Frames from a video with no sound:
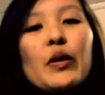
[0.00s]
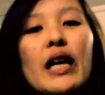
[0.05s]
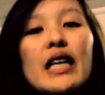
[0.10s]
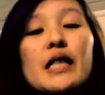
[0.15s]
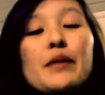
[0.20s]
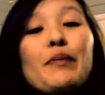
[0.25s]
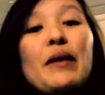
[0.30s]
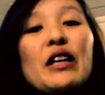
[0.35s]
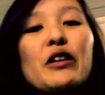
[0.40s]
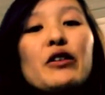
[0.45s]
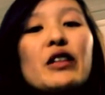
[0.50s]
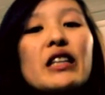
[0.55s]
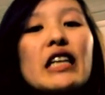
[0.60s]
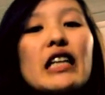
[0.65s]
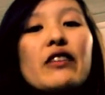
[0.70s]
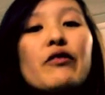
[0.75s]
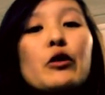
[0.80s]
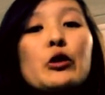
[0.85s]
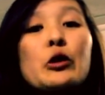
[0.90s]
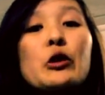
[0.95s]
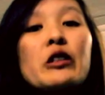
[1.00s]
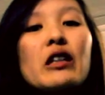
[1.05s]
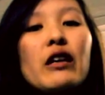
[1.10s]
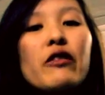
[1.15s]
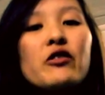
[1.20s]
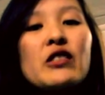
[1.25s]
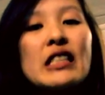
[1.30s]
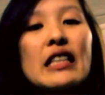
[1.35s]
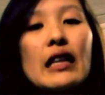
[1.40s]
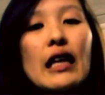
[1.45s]
You guys better leave or you'll
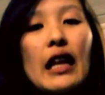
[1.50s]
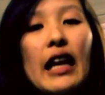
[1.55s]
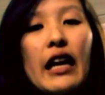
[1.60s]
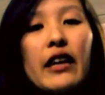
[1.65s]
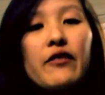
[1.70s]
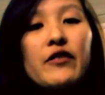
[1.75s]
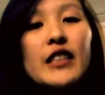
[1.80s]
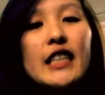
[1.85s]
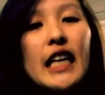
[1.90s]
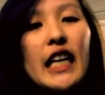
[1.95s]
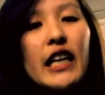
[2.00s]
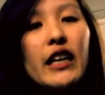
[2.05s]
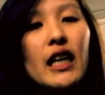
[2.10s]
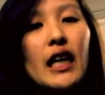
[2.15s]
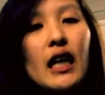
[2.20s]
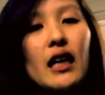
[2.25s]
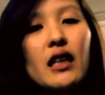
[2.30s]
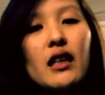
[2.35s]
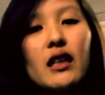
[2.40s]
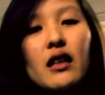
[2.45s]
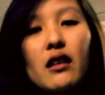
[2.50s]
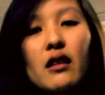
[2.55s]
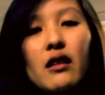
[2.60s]
never see the light of day again.